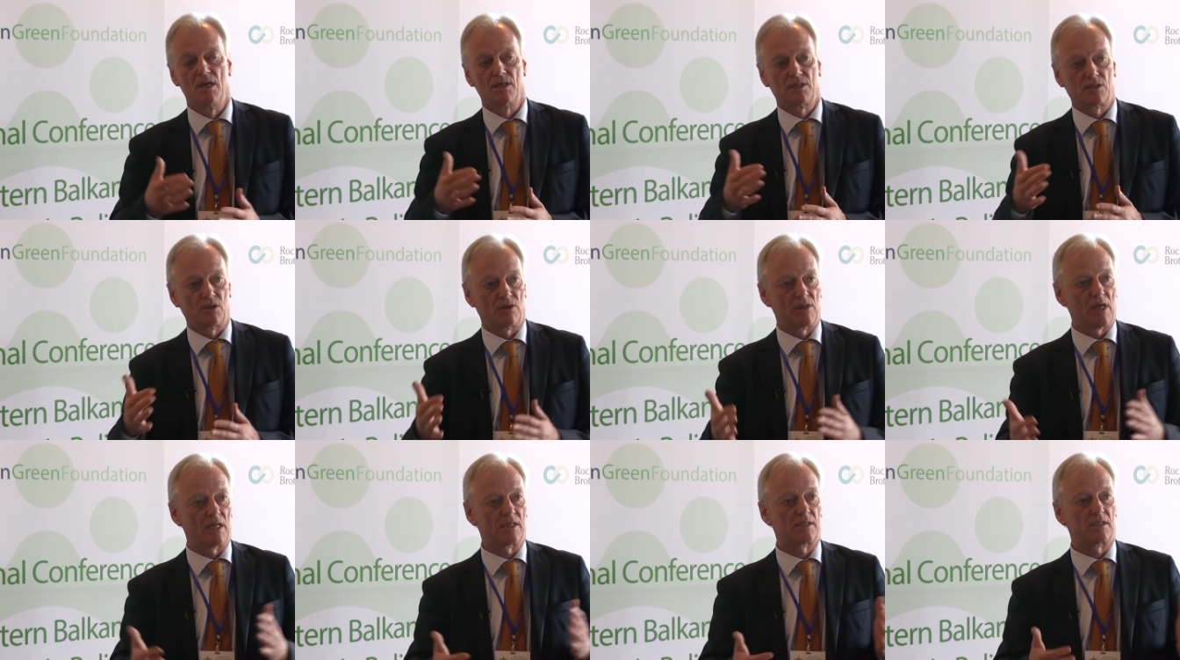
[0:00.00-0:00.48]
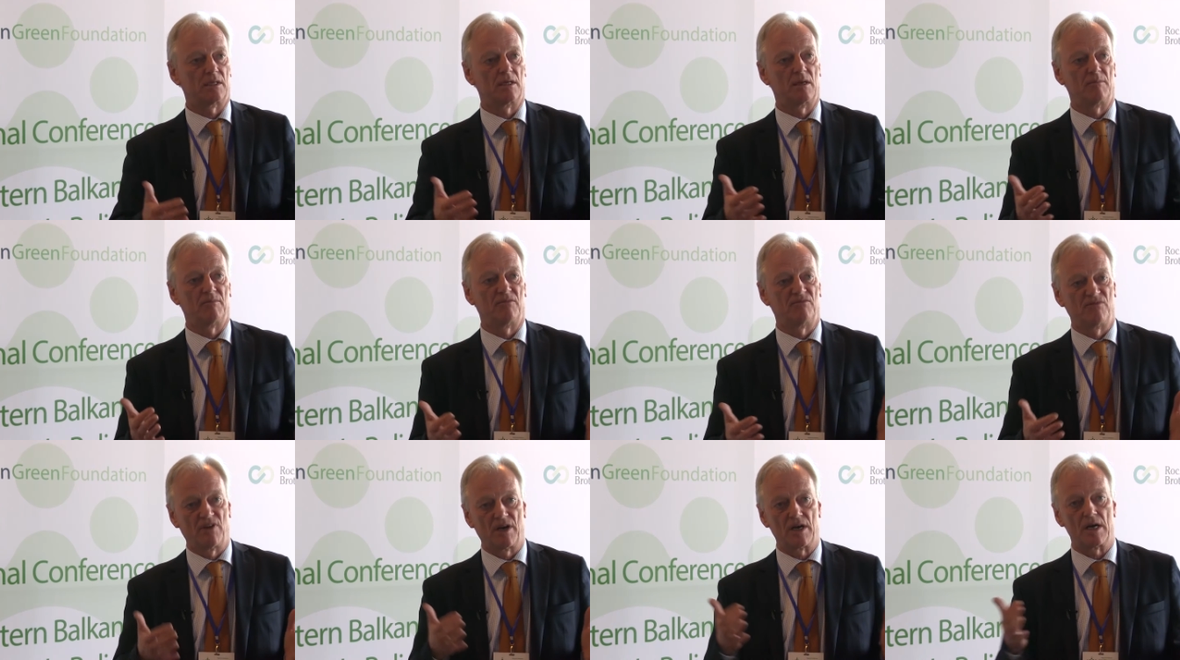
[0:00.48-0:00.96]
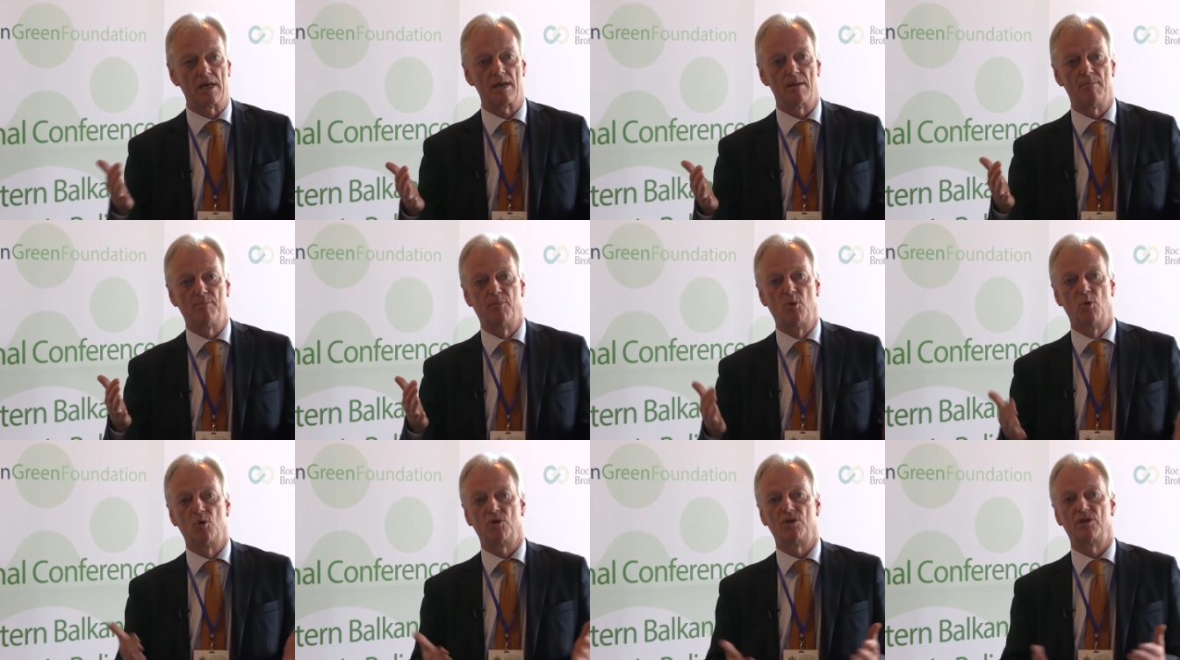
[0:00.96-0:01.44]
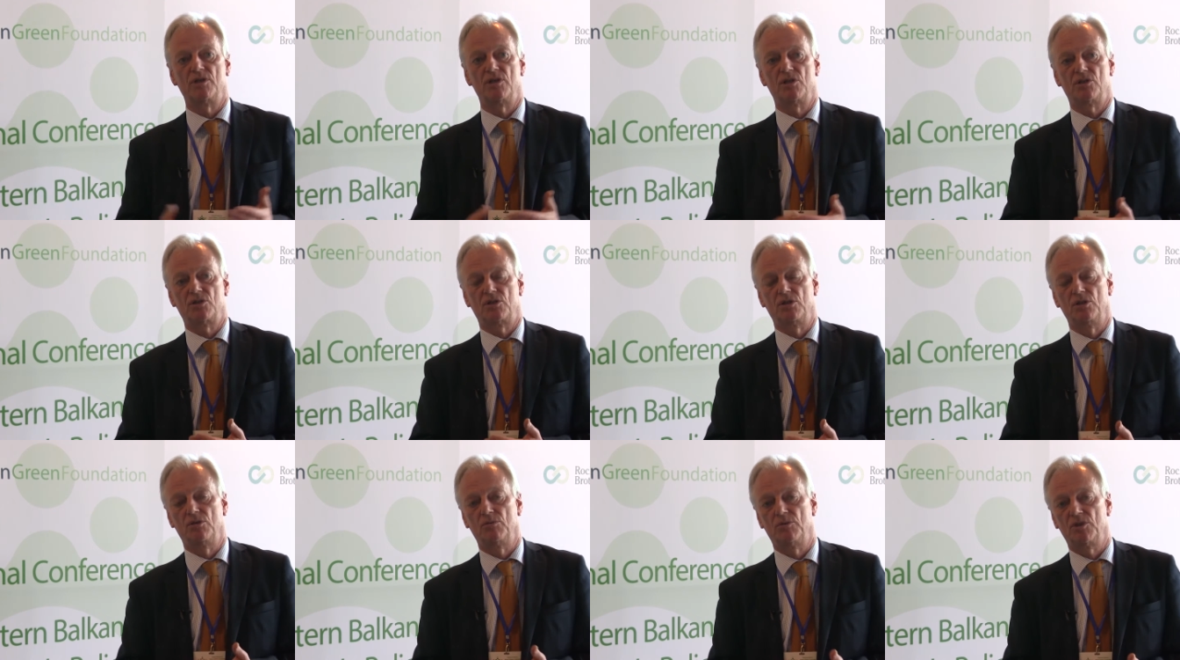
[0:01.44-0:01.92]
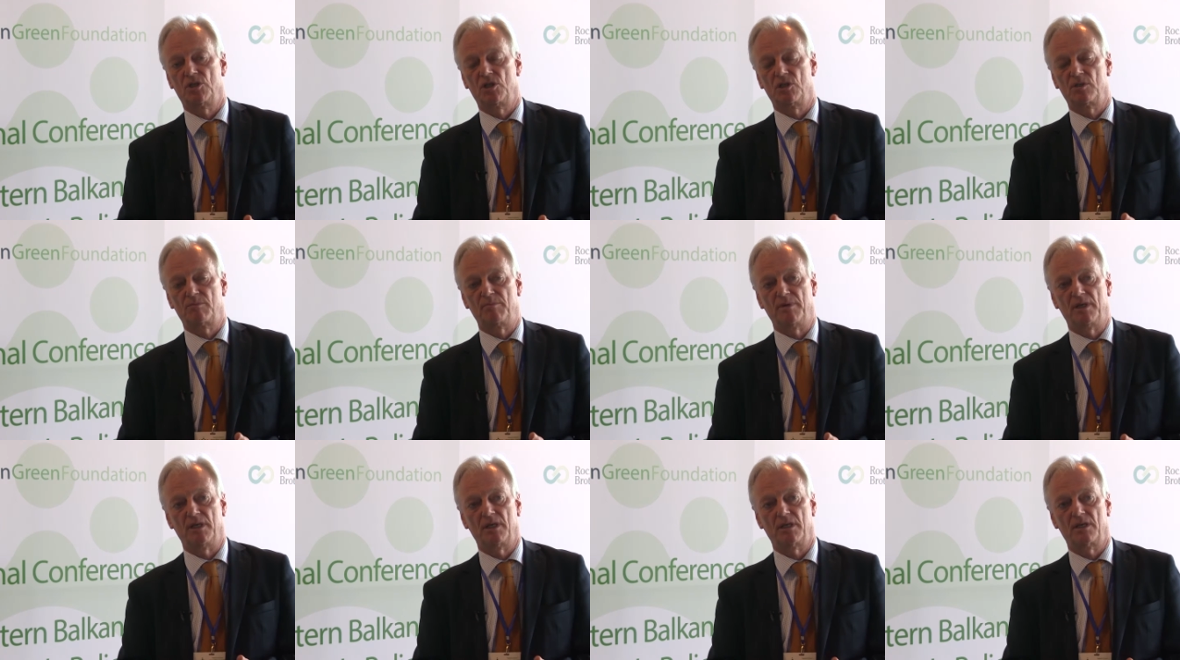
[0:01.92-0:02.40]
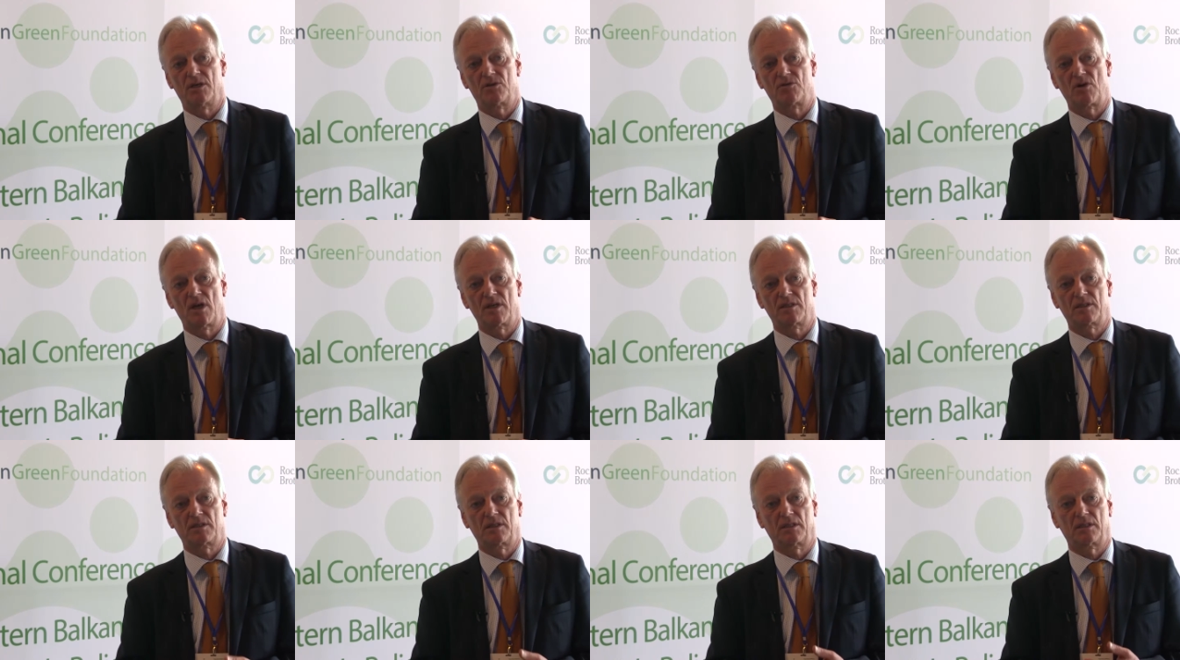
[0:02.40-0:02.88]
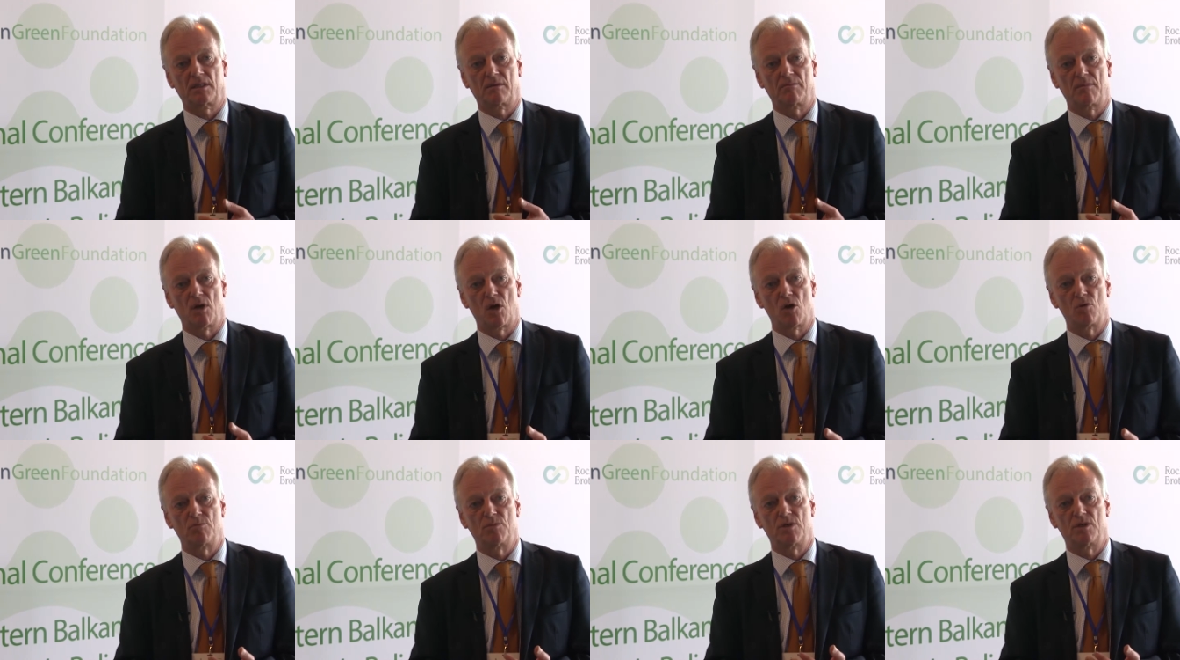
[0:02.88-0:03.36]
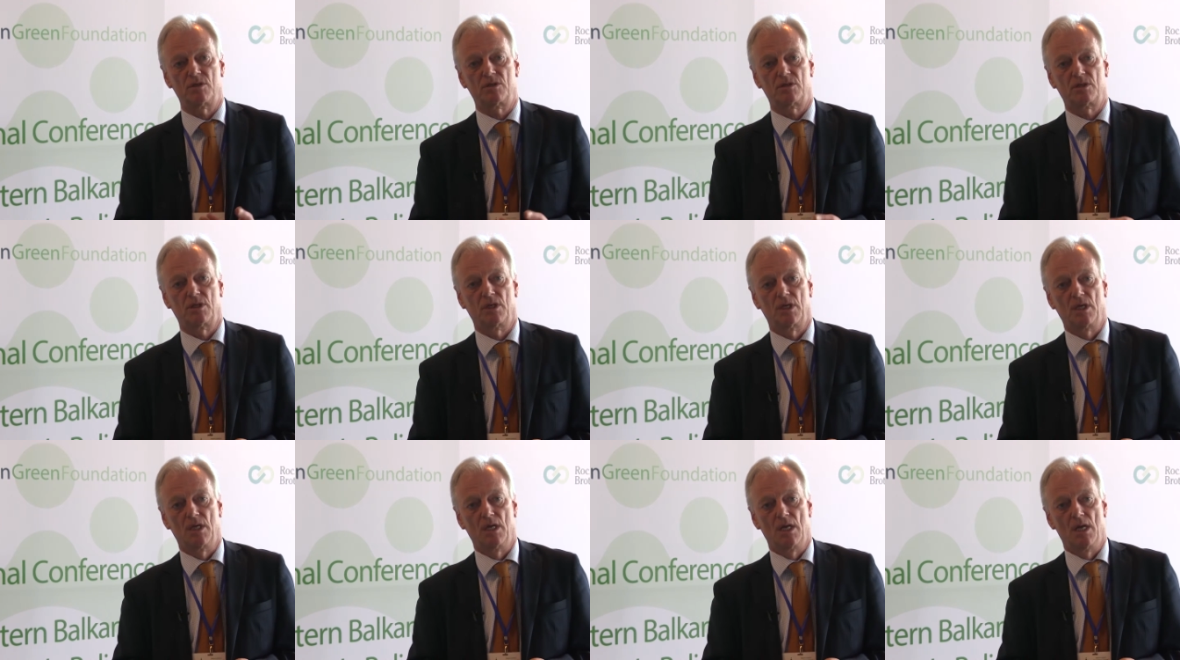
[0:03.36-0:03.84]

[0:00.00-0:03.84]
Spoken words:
So that's a very important issue which is being addressed at the moment.